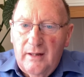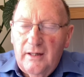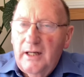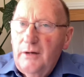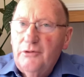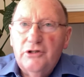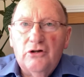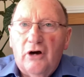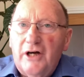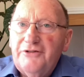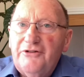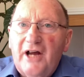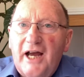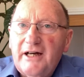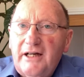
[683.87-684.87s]
He was not
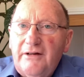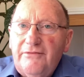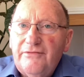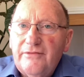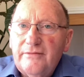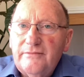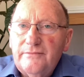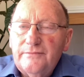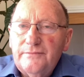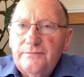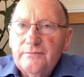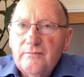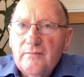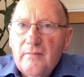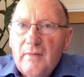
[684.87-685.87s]
attractive,
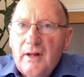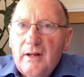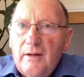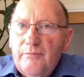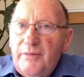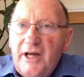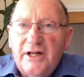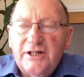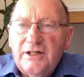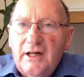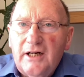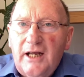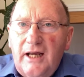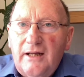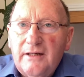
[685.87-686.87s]

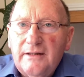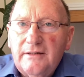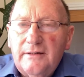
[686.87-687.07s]
personally.